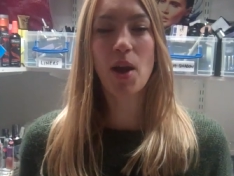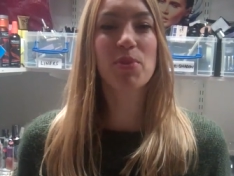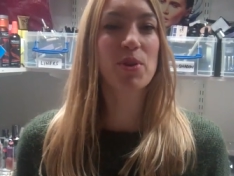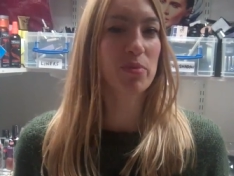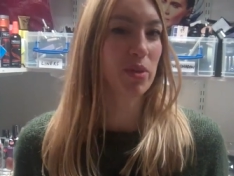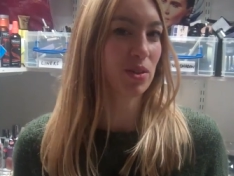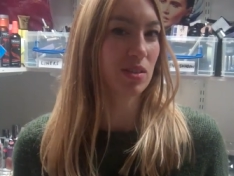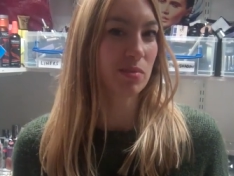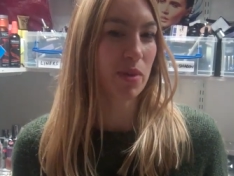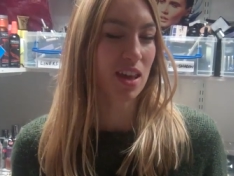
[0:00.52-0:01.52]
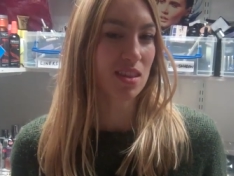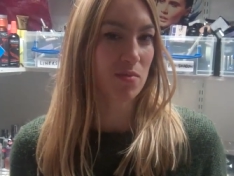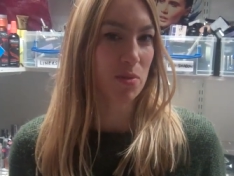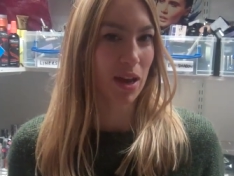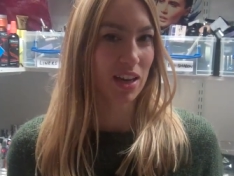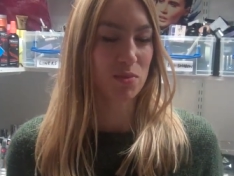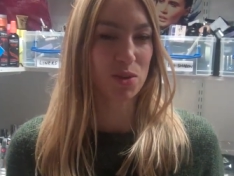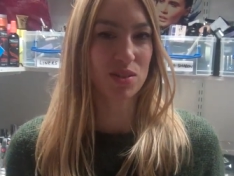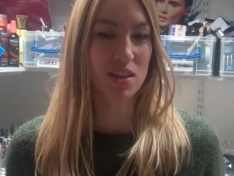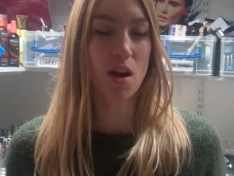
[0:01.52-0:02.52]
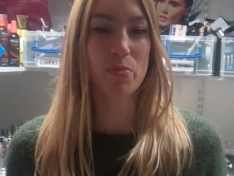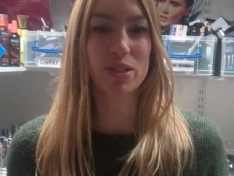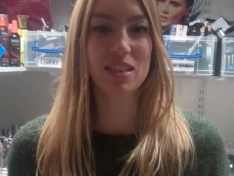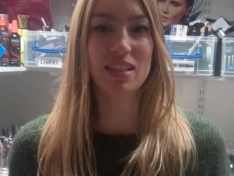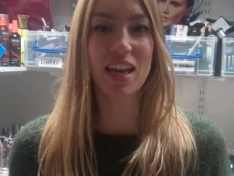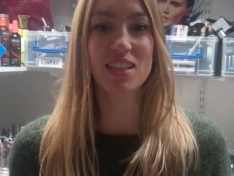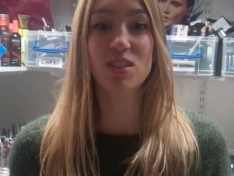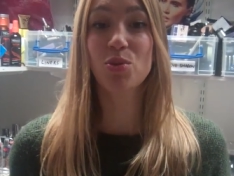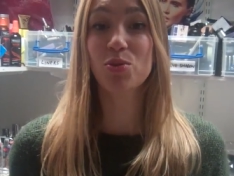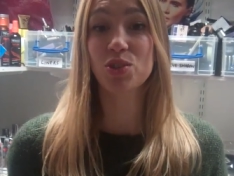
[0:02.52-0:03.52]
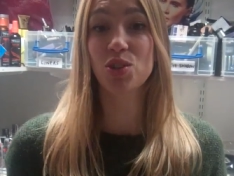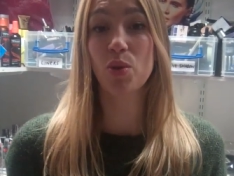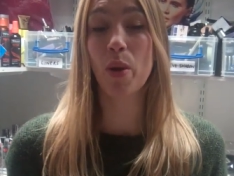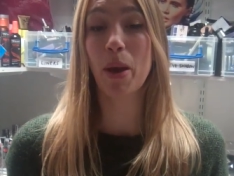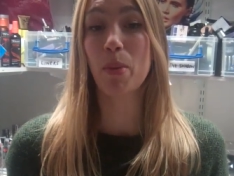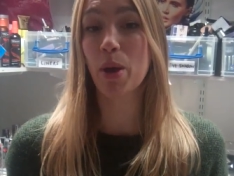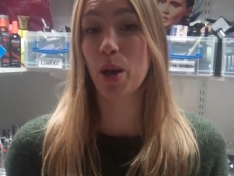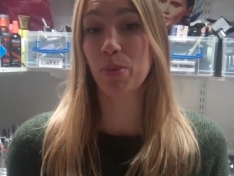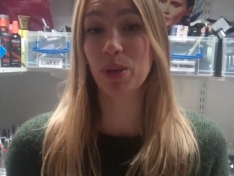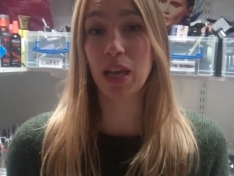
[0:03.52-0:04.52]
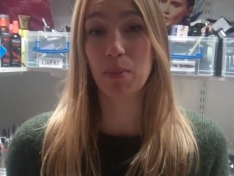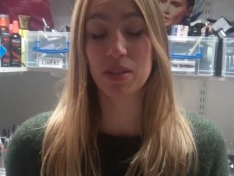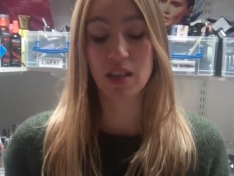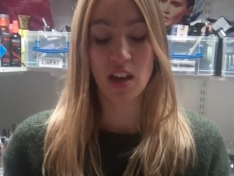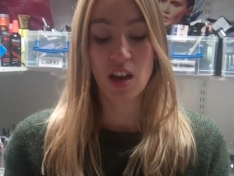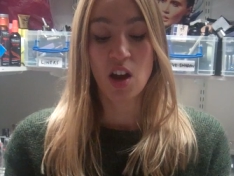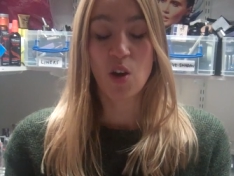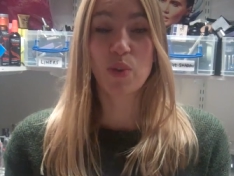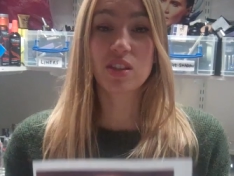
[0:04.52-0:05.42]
I'm Lauren Murdoch-Smith and we're back in the beauty cupboard today to talk to you about purple lips. We